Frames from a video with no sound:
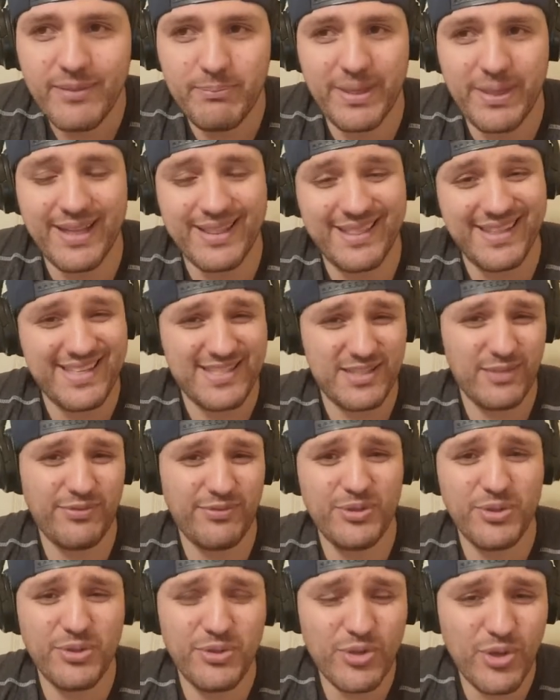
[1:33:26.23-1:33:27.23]
But at least
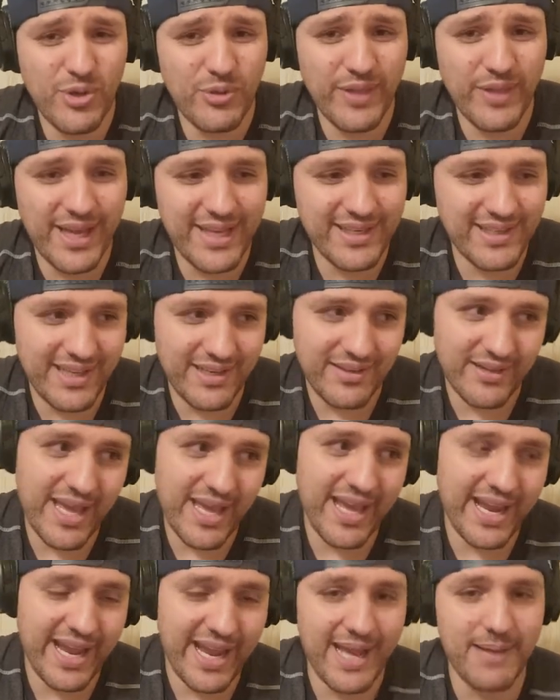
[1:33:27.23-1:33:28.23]
if you know that and
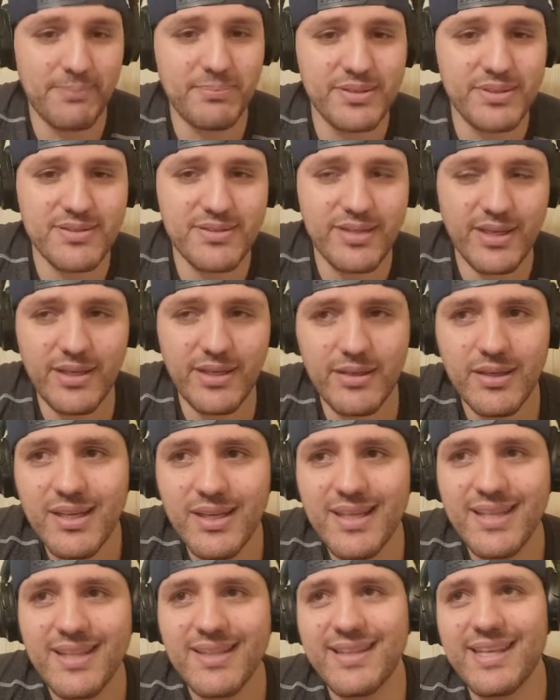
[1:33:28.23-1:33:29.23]
that happens, then
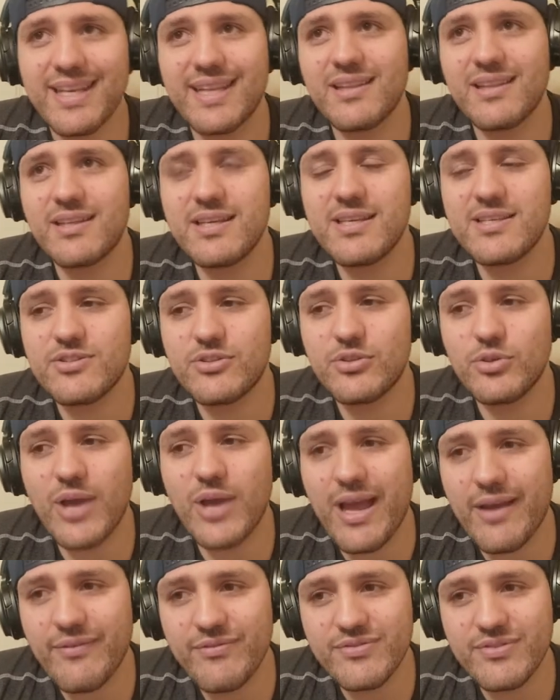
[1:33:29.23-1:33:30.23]
then at least you
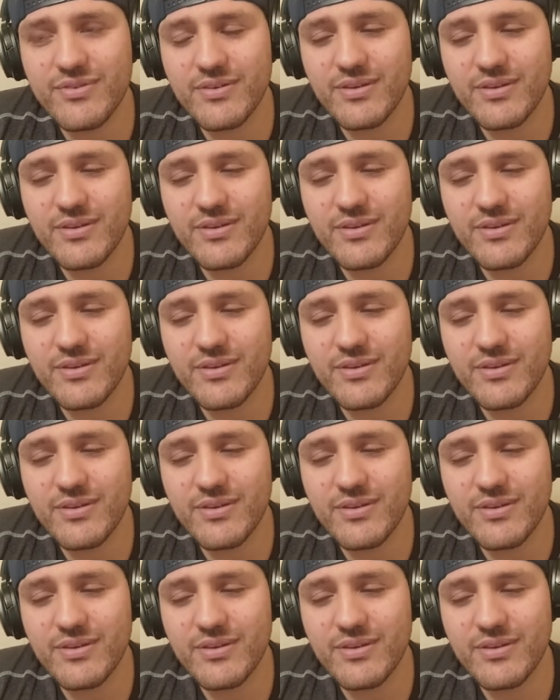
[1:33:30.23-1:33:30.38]
have